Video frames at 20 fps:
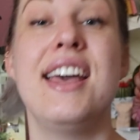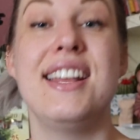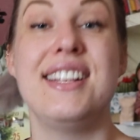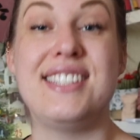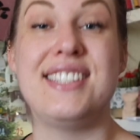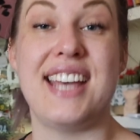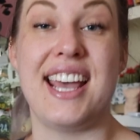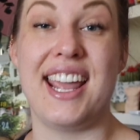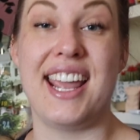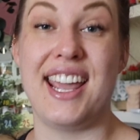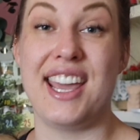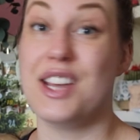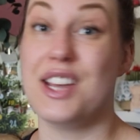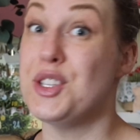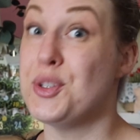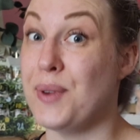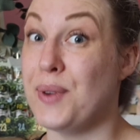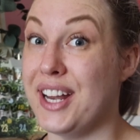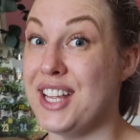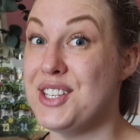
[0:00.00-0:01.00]
Day
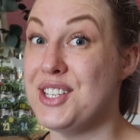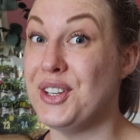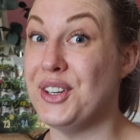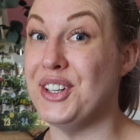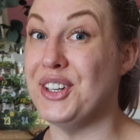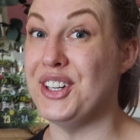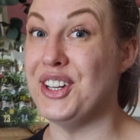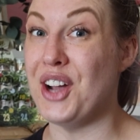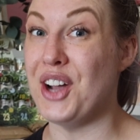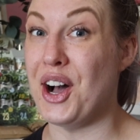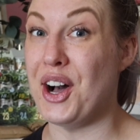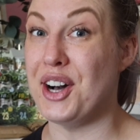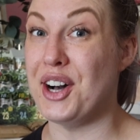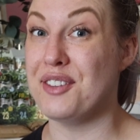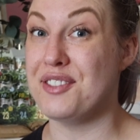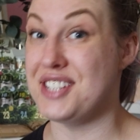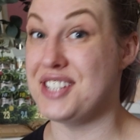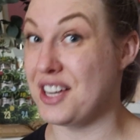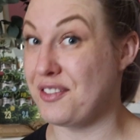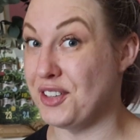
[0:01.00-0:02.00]
22
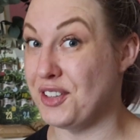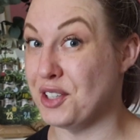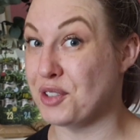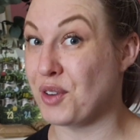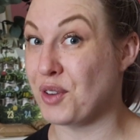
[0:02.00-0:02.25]
of Daffodil